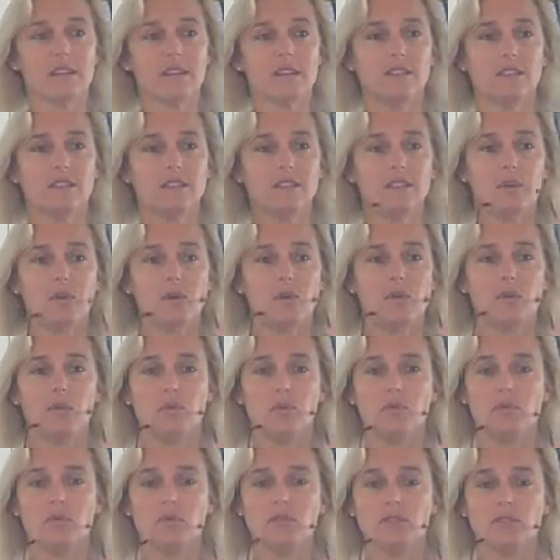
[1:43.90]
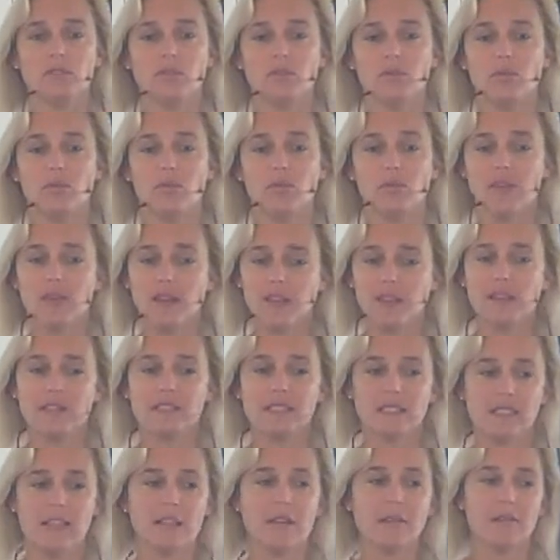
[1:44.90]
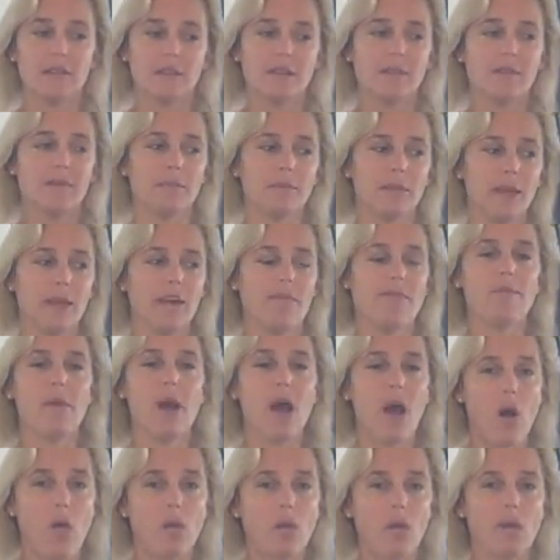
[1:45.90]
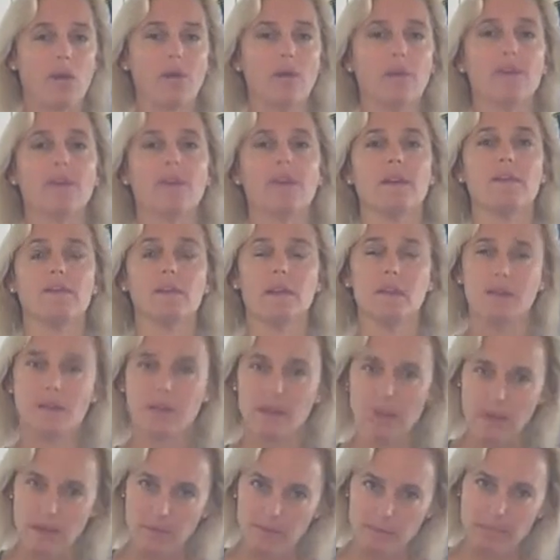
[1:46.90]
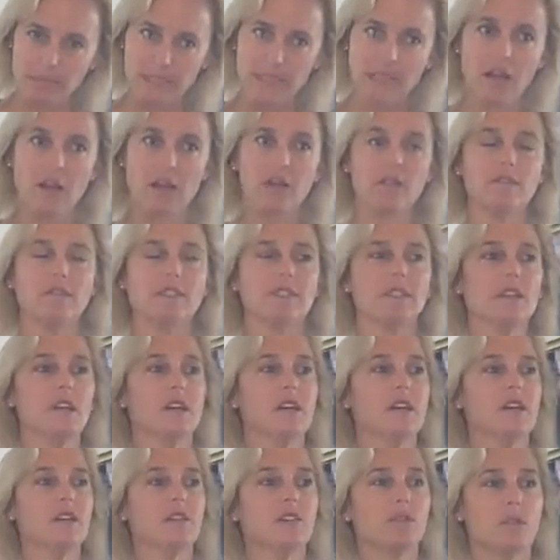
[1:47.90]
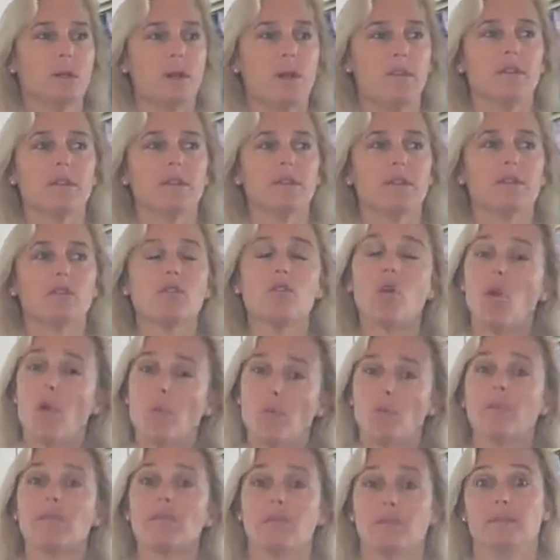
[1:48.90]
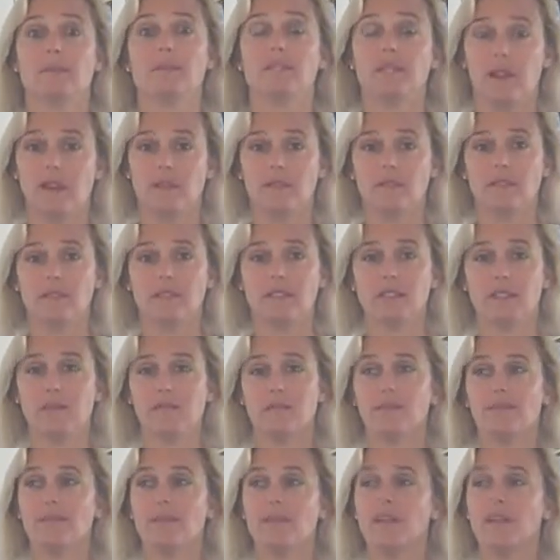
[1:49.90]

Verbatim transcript: So, so yeah, that's enabling them to have power within them, themselves to be able to cope with themselves.